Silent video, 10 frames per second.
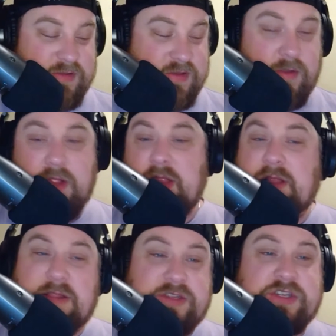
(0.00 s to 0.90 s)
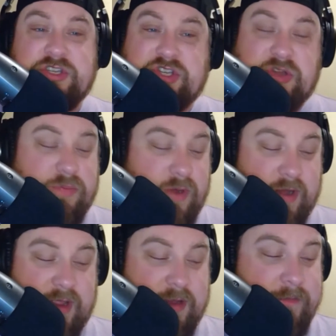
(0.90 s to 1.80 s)
So let's just jump right
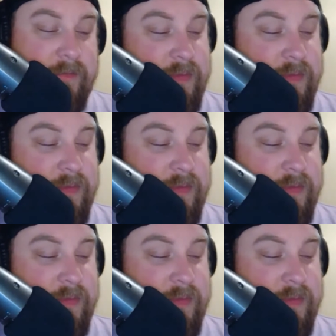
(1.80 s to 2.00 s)
in.